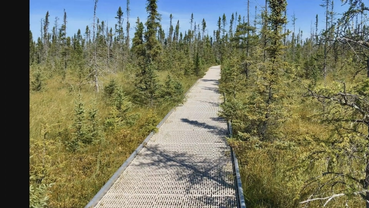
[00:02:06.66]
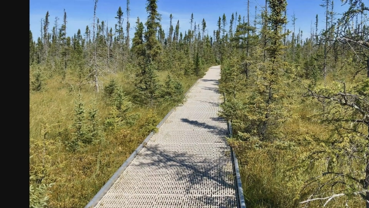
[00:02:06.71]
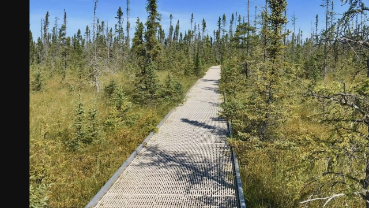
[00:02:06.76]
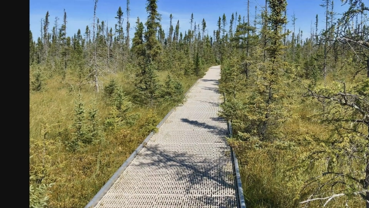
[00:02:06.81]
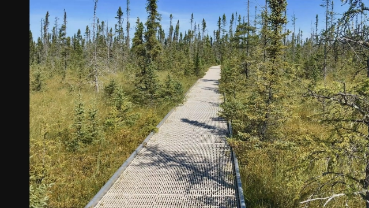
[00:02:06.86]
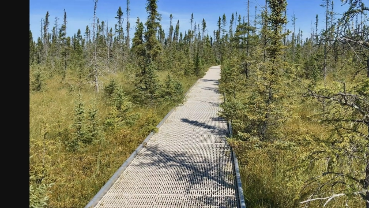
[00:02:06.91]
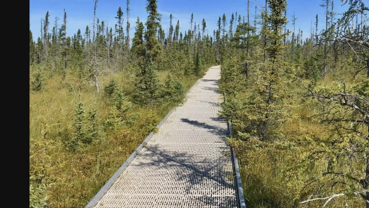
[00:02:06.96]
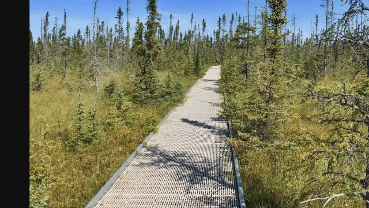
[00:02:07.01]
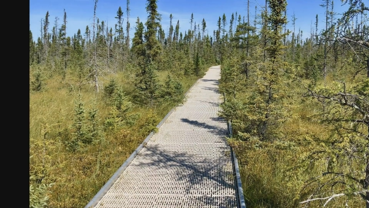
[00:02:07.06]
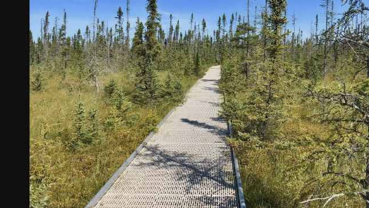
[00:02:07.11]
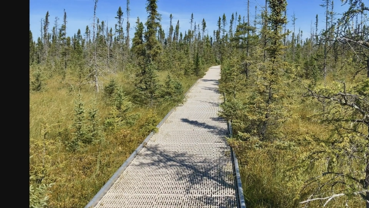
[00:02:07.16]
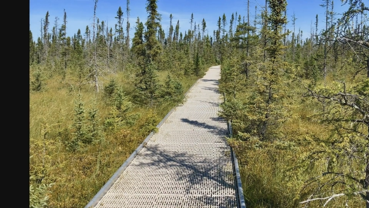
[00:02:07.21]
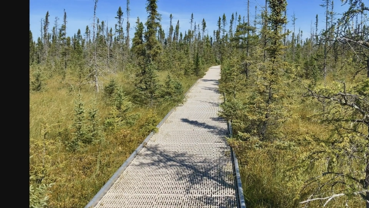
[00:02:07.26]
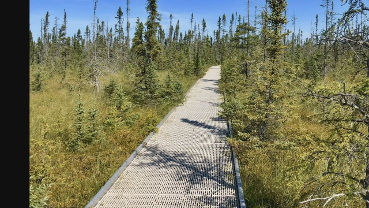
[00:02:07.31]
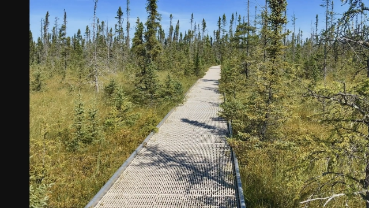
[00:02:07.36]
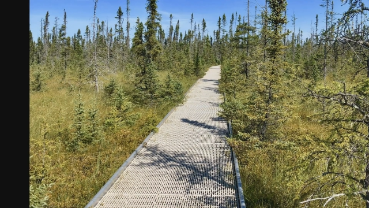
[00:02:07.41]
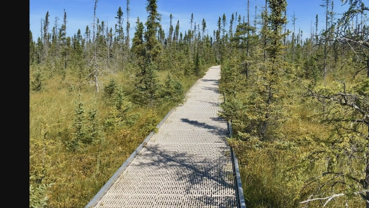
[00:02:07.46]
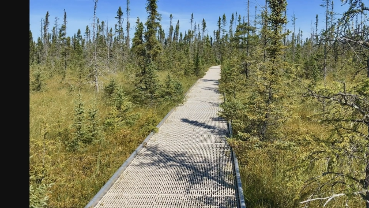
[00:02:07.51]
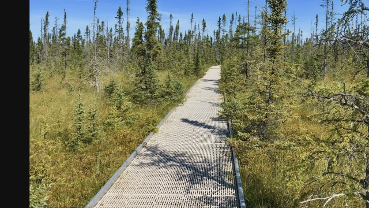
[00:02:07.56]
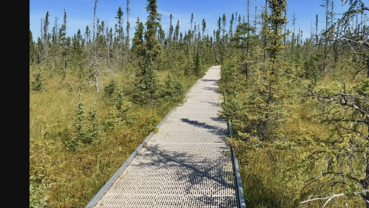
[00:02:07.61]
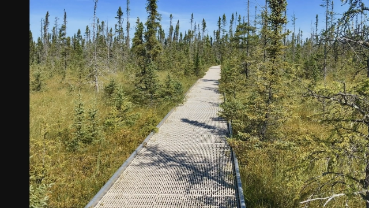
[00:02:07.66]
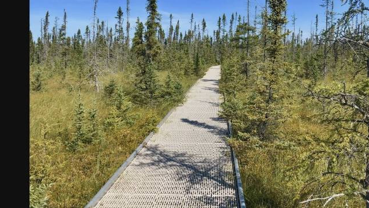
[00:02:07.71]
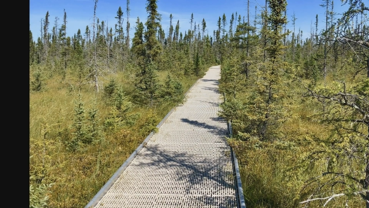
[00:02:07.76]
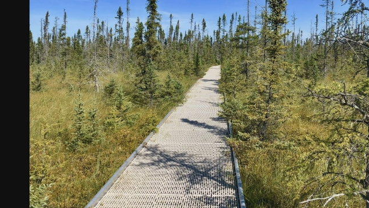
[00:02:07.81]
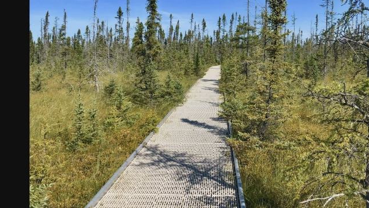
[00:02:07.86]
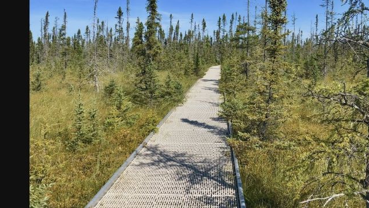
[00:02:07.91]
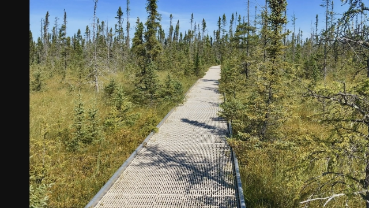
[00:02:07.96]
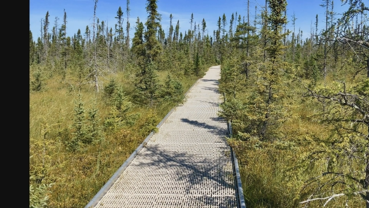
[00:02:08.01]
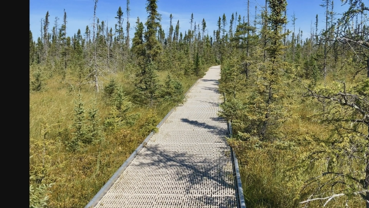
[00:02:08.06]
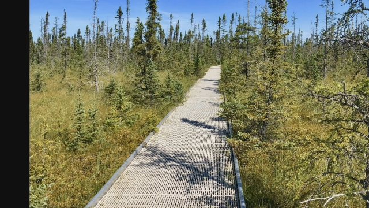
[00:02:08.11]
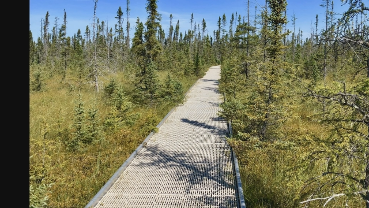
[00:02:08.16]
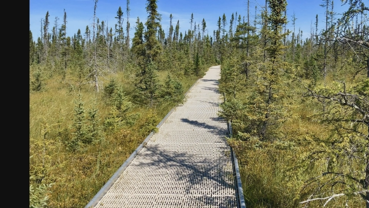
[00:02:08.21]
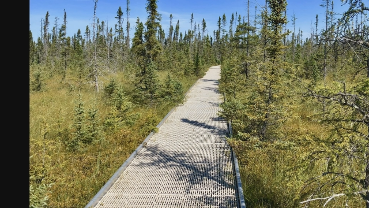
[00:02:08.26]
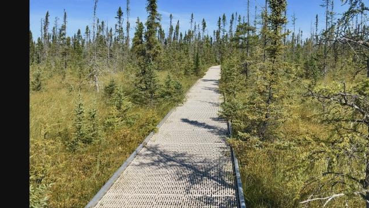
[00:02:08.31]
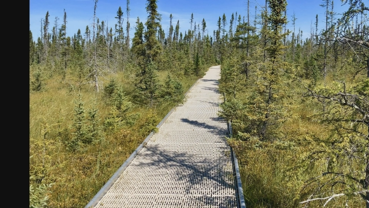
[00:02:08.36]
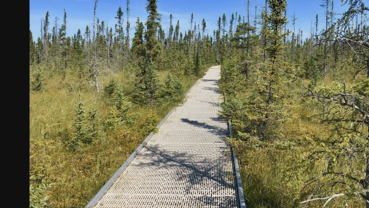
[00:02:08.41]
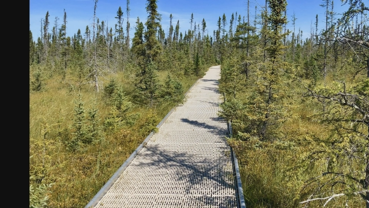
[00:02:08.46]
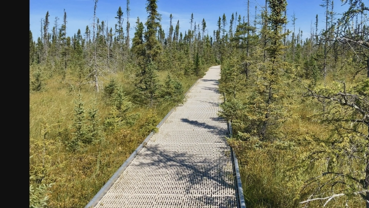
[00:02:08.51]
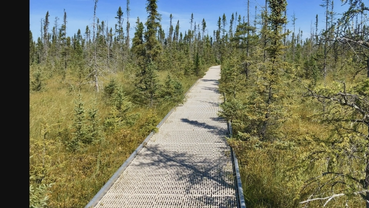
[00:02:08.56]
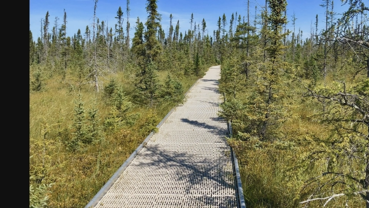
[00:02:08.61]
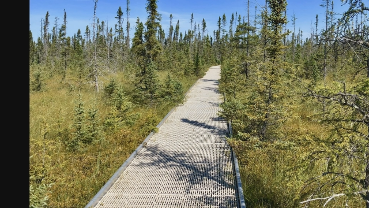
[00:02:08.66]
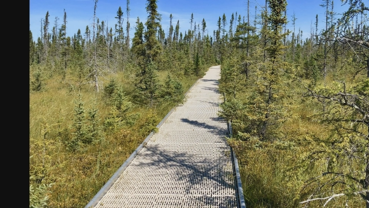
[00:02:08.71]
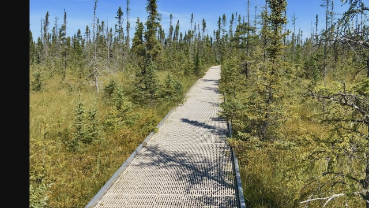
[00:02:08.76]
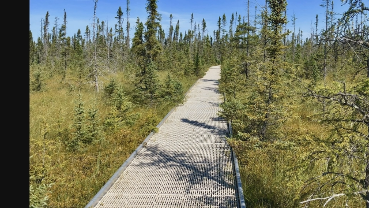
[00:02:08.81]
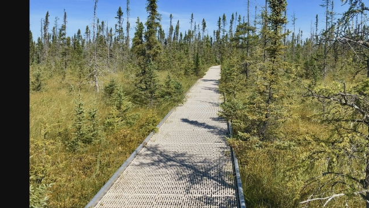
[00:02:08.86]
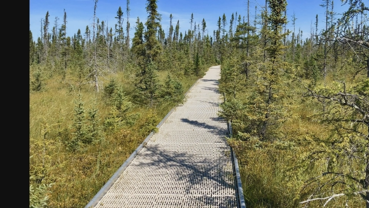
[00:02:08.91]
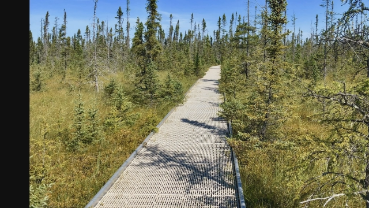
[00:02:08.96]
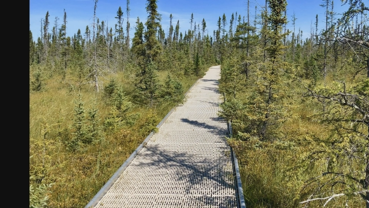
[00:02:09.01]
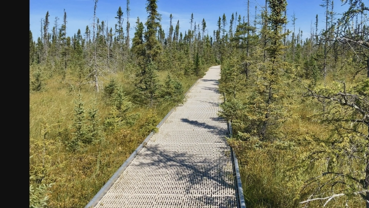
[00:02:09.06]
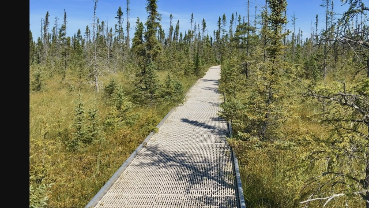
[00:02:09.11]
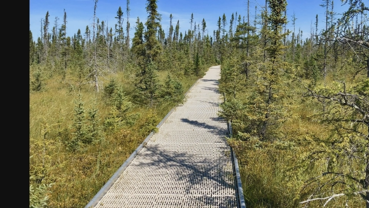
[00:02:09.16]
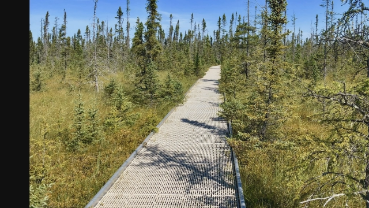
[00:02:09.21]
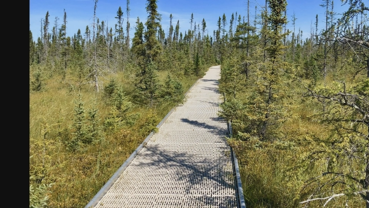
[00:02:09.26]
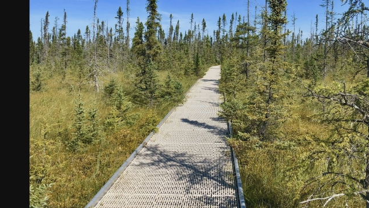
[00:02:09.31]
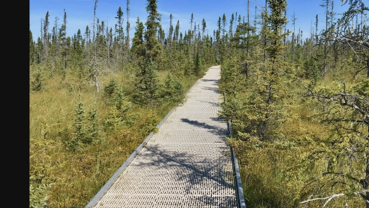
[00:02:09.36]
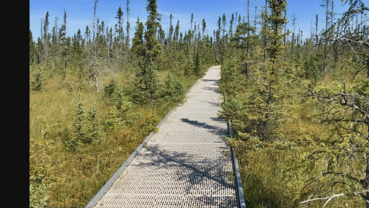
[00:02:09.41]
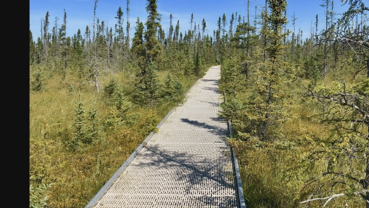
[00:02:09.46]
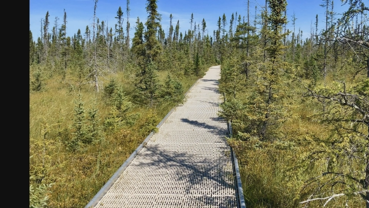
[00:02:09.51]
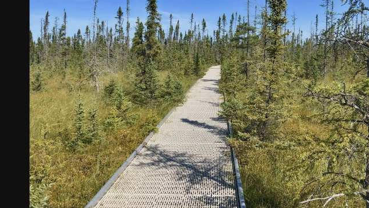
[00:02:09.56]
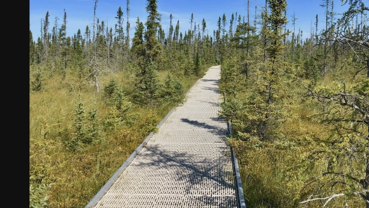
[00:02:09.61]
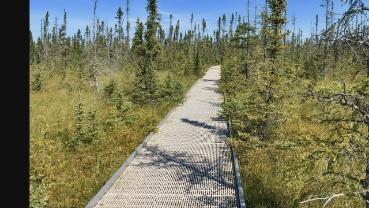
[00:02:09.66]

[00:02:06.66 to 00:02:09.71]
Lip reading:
No face is visible, so there are no lips to read.